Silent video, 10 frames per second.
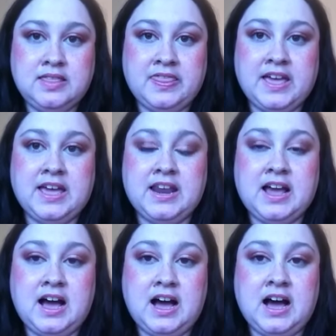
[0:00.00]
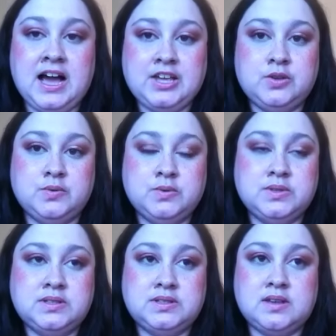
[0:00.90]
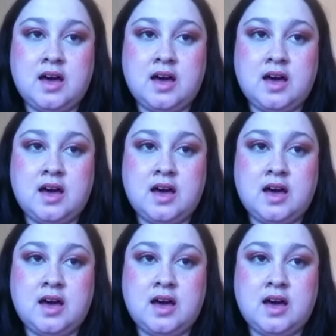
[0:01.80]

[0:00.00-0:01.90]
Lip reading: that I use